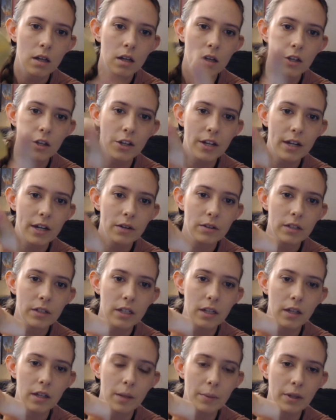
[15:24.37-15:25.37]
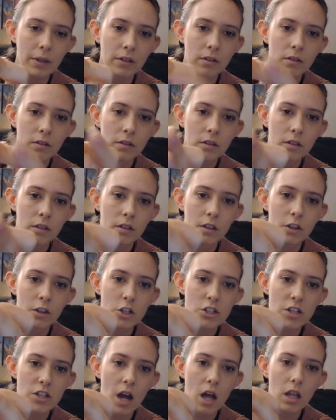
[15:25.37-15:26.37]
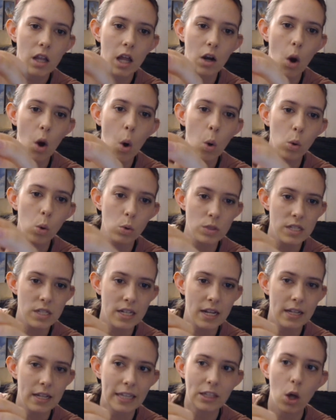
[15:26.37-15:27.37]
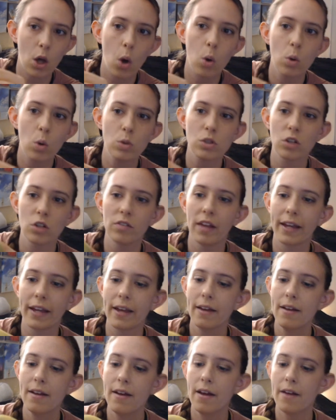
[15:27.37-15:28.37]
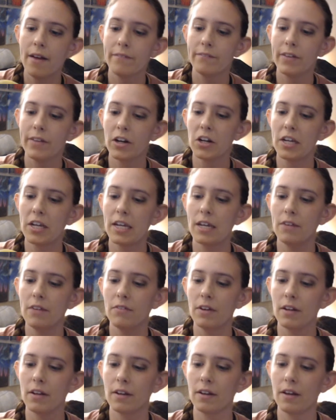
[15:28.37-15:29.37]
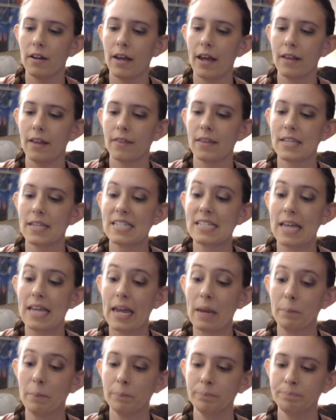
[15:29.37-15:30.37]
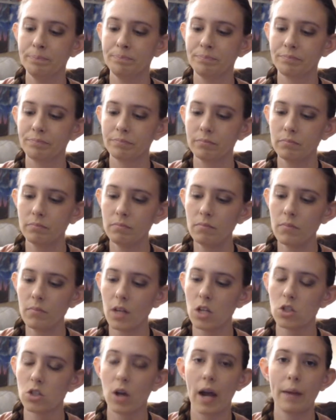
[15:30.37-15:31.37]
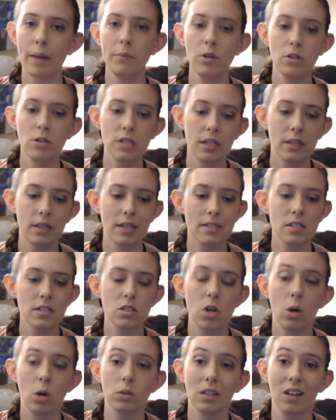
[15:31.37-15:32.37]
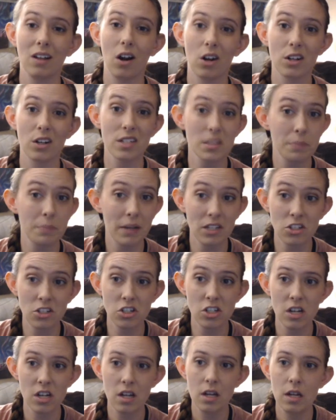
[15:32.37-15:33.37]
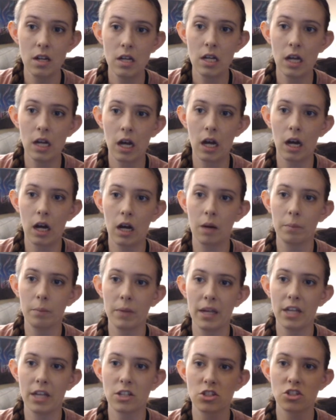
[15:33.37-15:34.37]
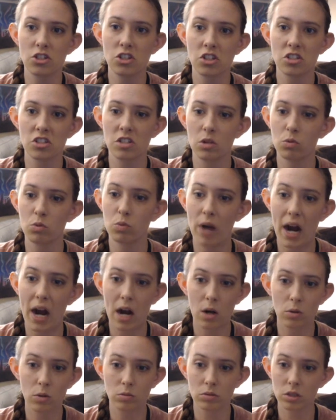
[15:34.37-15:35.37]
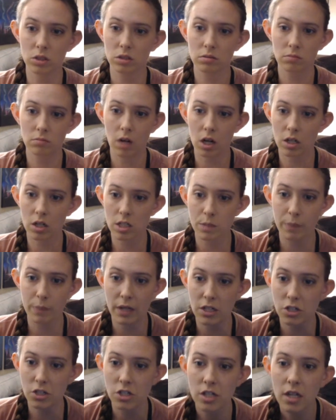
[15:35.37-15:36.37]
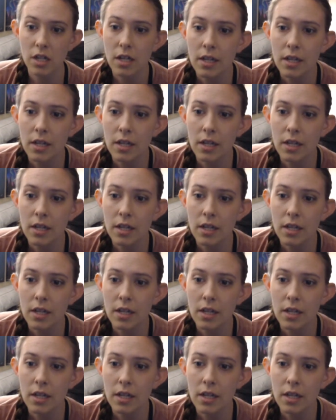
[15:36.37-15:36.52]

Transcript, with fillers: You can't really, I mean, there's not a lot of holes in it. Like the holes are like very even and the same. So I'm using, this is called an art sponge. It's just a round art sponge.